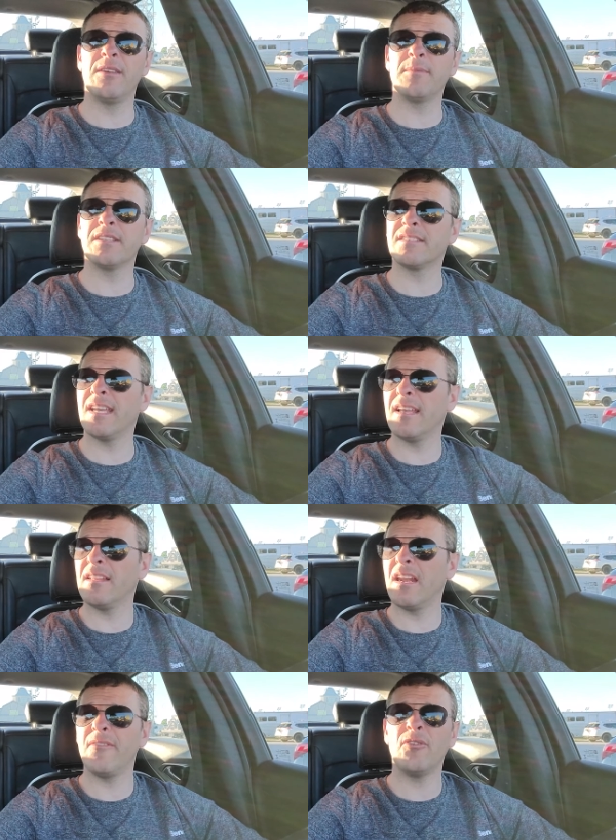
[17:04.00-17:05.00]
him at the sale,
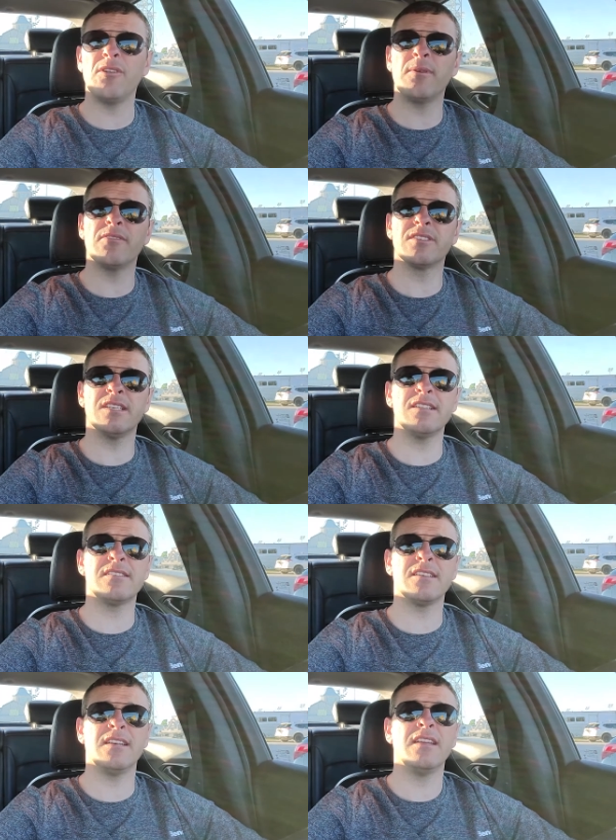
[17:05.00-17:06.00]
and I've owned him ever since.
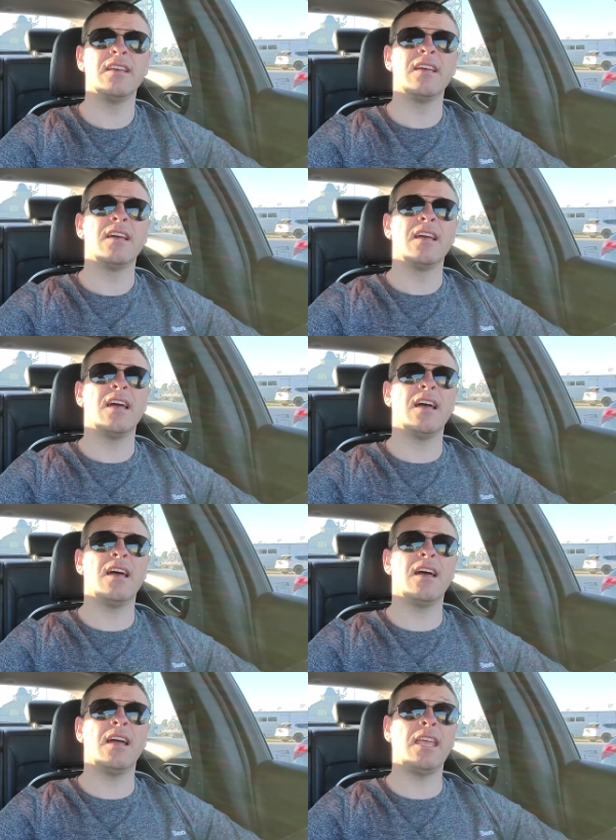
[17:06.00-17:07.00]
And
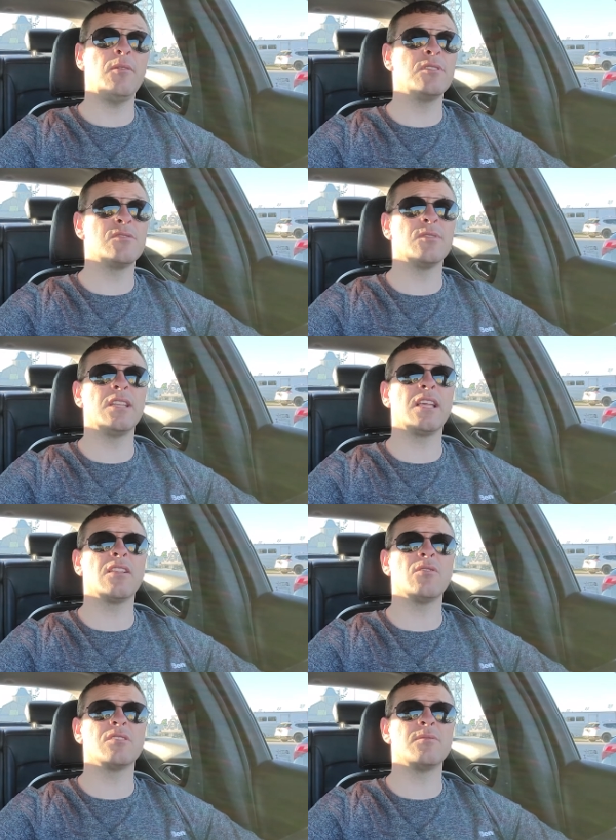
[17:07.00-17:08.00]
uh, he was really
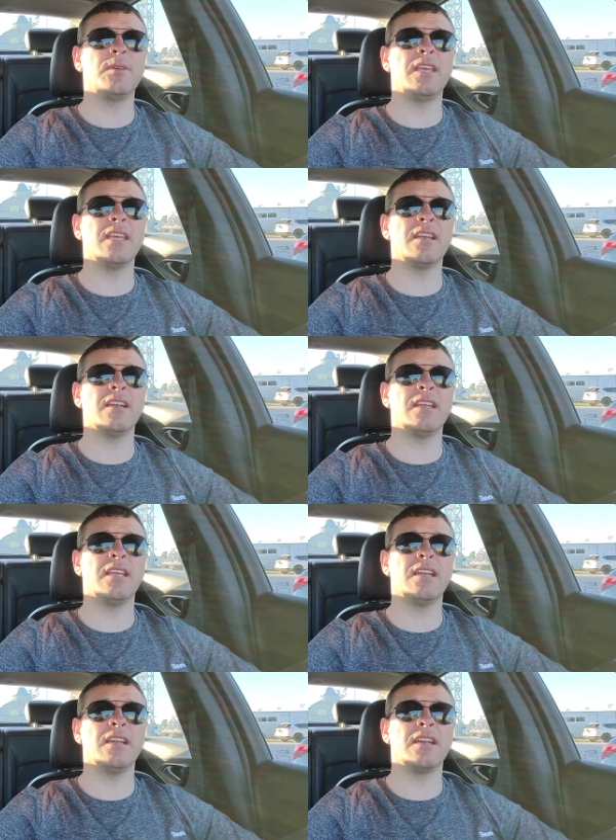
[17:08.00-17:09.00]
close to being in an,
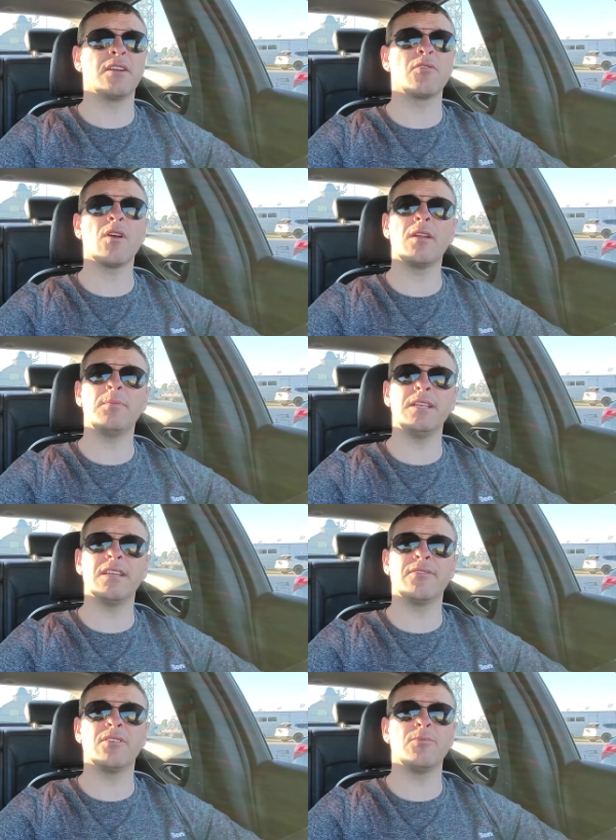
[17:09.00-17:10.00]
in an, incredibly
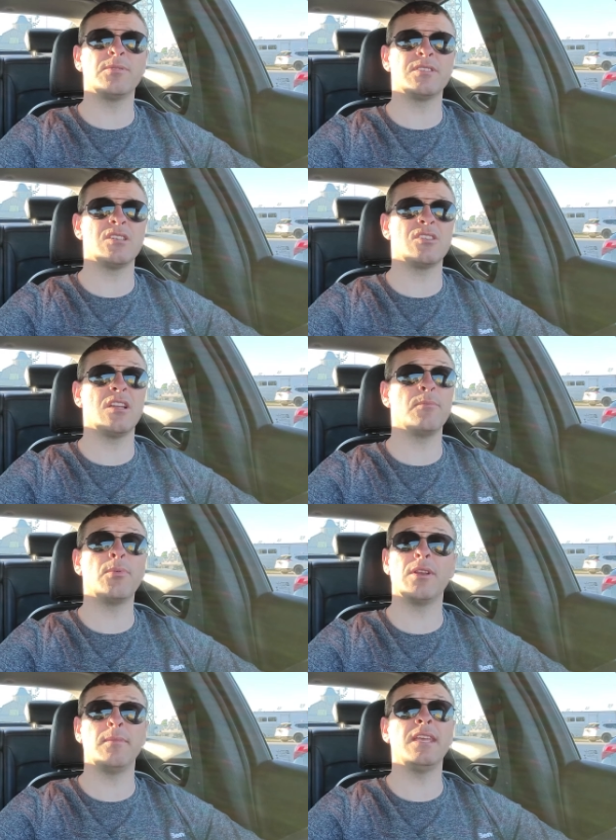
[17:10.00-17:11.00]
difficult position and
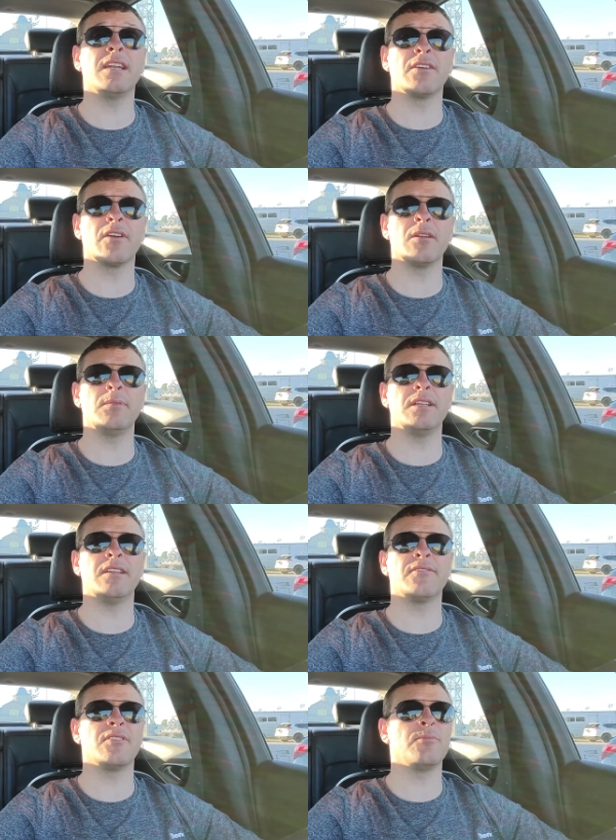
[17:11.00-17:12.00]
putting me in an incredibly
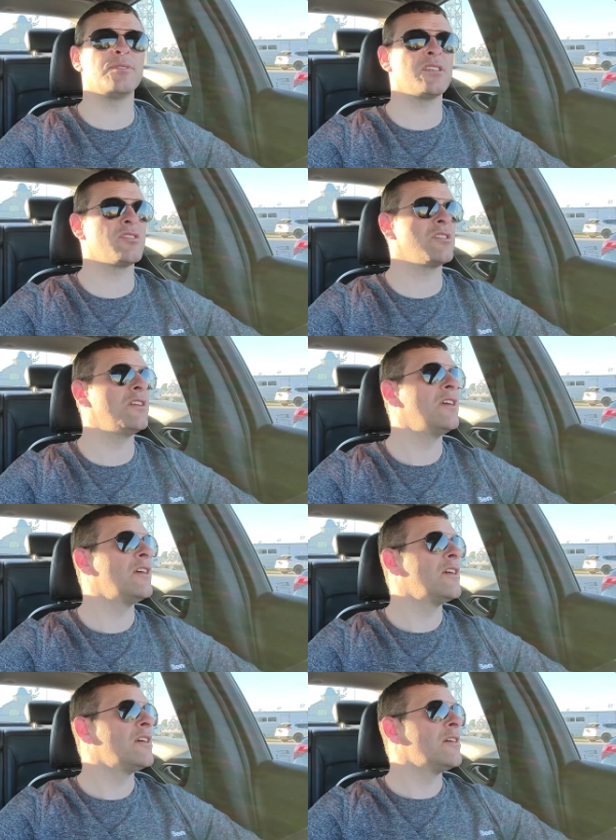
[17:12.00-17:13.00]
difficult position
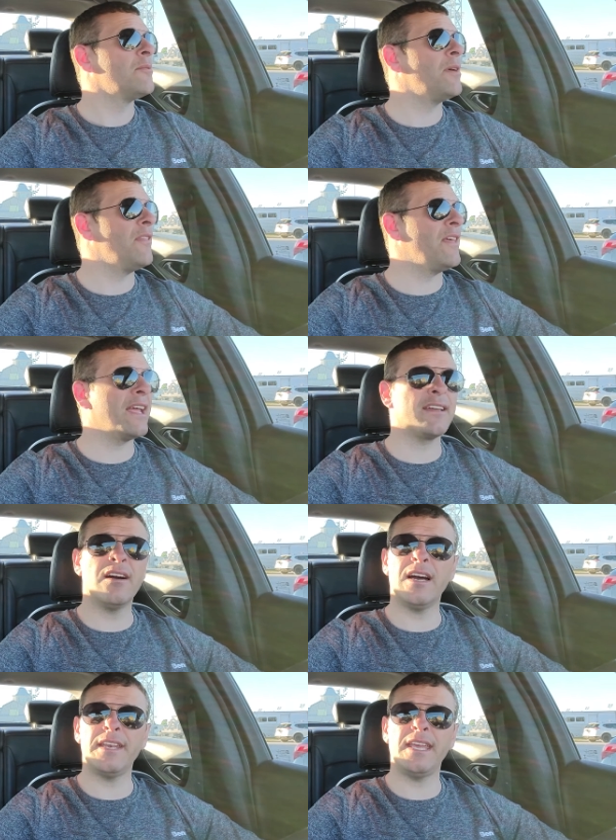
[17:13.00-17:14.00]
but thank
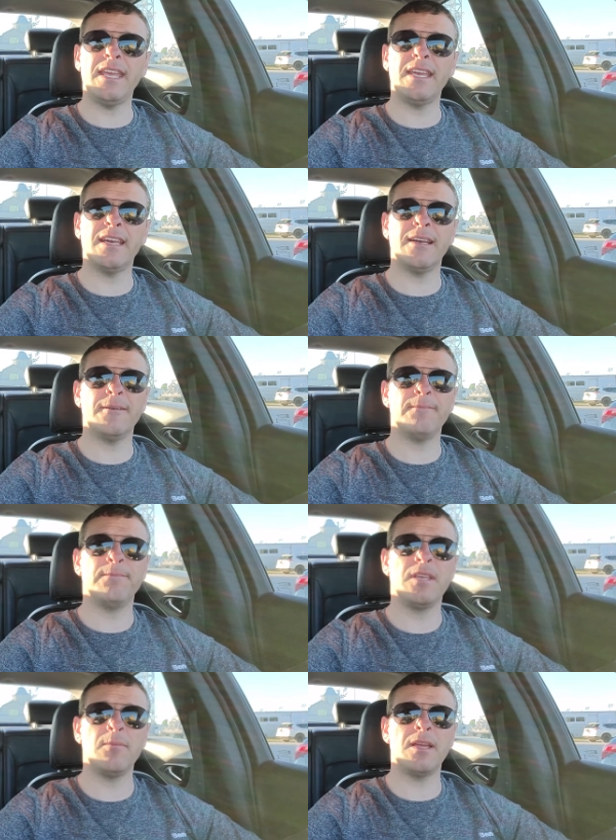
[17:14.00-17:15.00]
God he um,
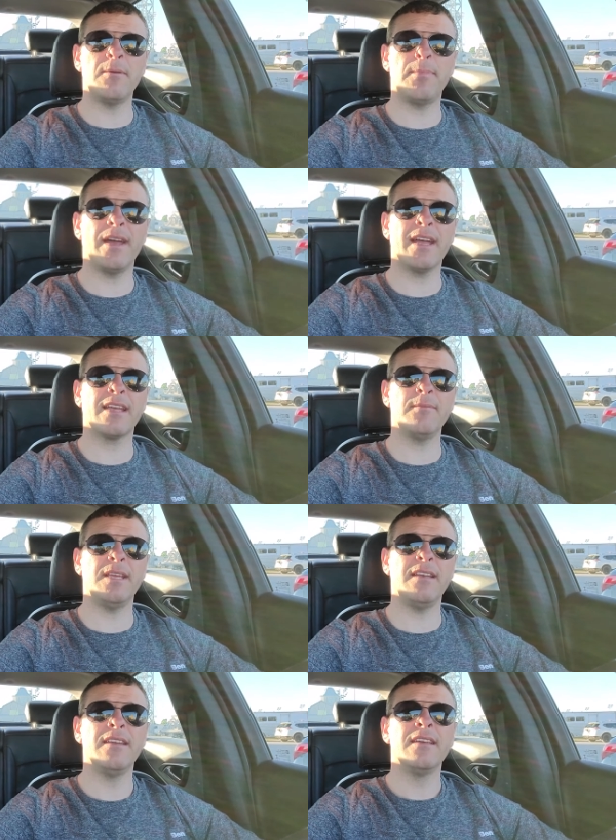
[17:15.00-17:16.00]
he made it back. I
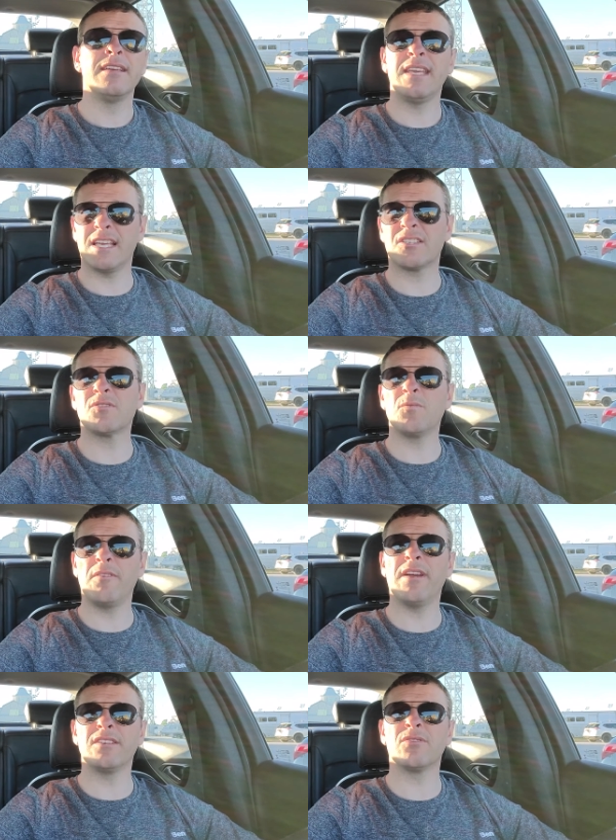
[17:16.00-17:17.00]
mean, yes, we
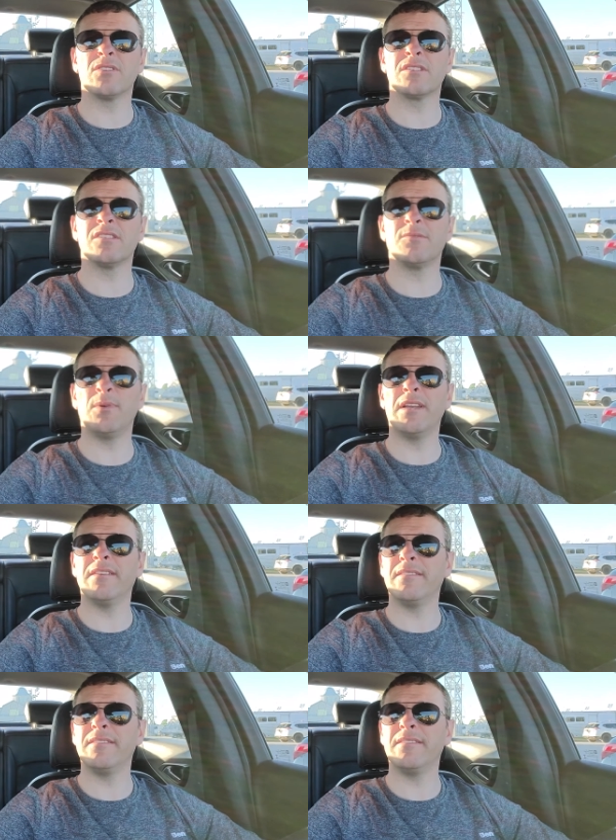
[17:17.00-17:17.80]
race horses, but